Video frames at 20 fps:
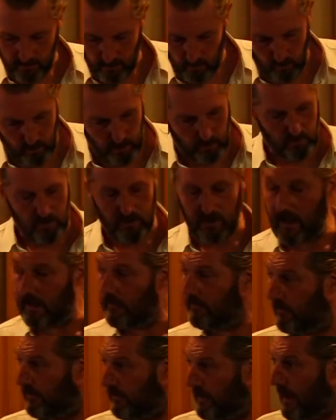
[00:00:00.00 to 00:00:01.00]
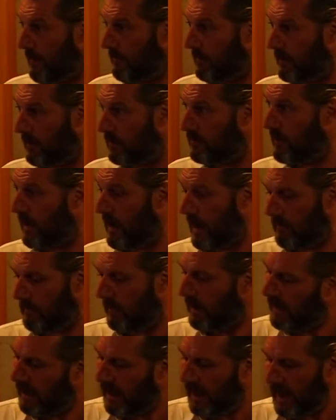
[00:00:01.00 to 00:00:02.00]
So what it was like for them at the time
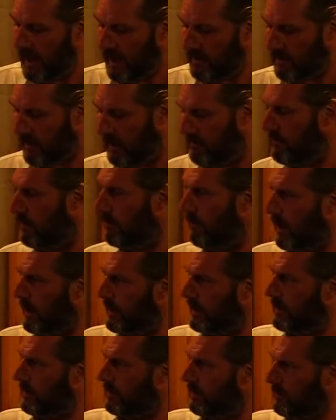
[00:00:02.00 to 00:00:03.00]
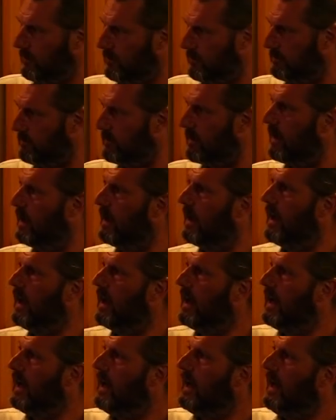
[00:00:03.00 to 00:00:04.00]
is miraculous.
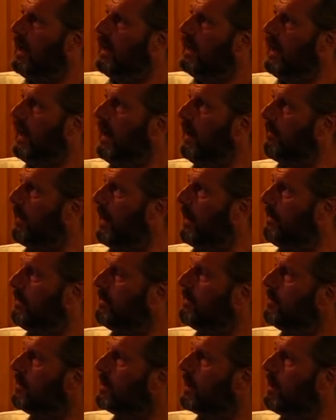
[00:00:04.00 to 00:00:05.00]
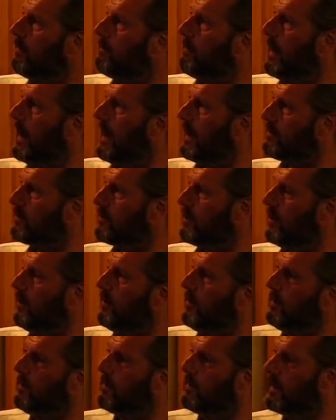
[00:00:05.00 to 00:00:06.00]
Now then, looking at part
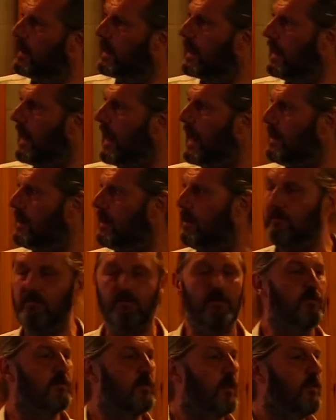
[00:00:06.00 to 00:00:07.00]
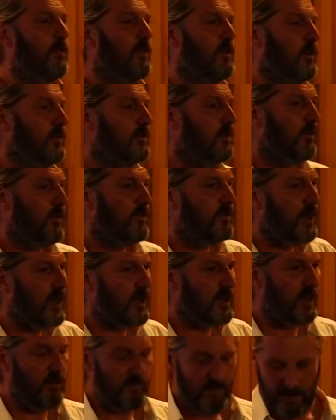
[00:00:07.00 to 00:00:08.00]
two, the Canadians from the 3rd to the
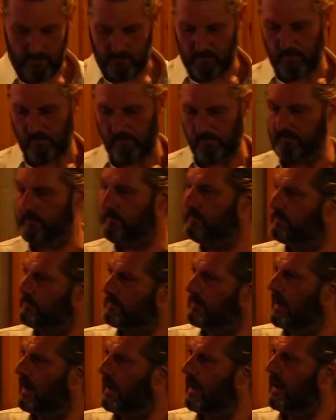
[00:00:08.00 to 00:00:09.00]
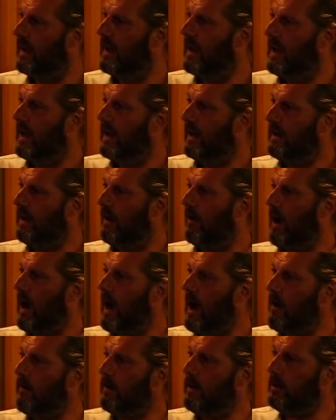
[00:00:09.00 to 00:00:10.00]
6th of April. Now,
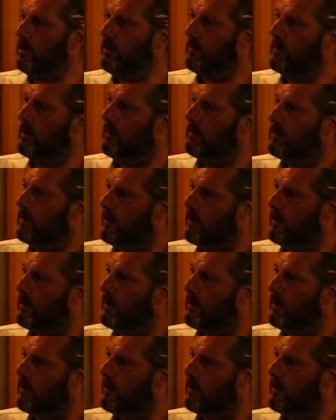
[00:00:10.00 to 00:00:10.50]
R.E.W.